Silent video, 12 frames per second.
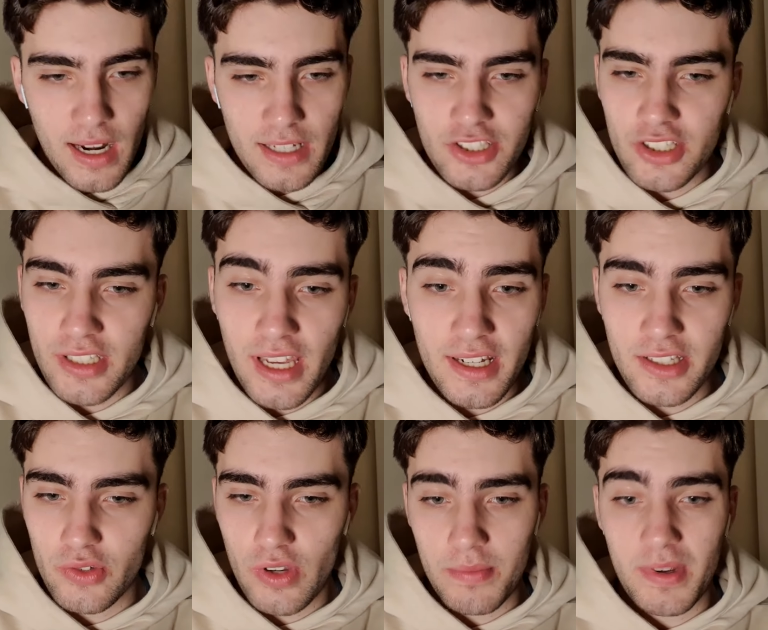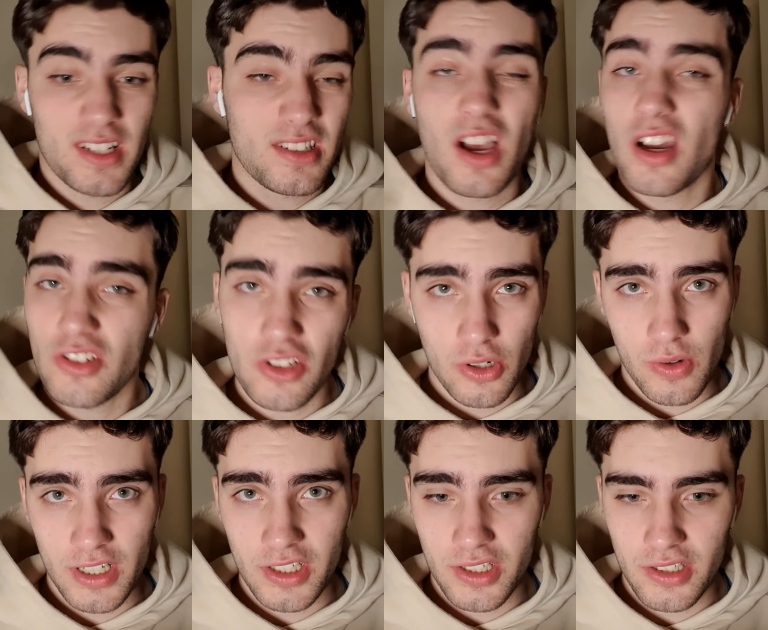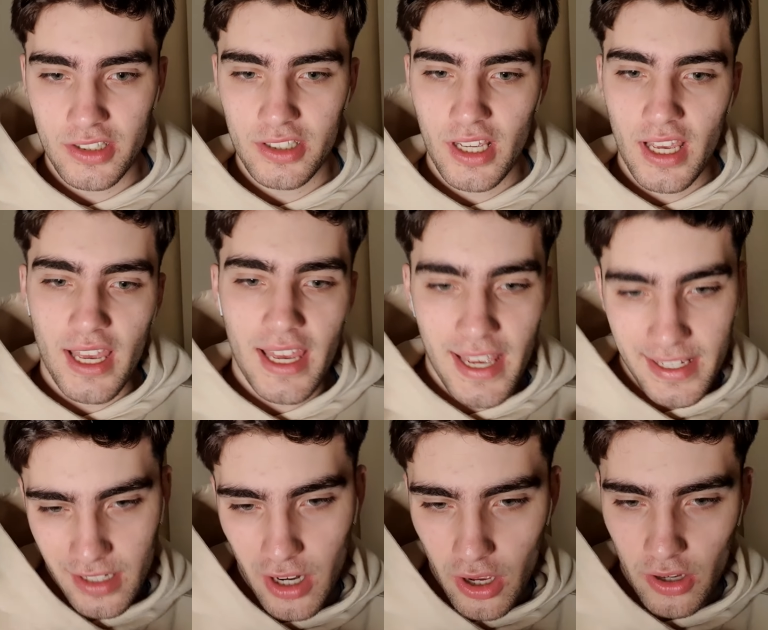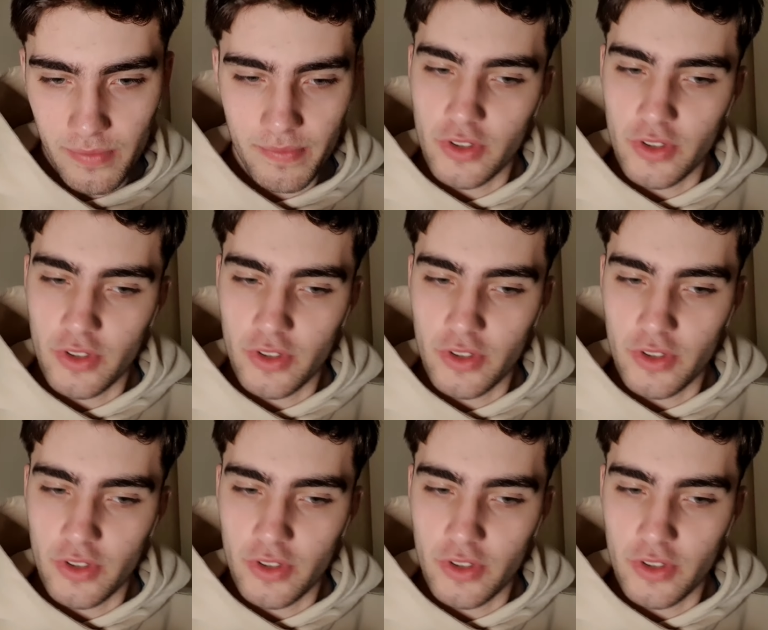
let's just get into it because 100 questions is a lot.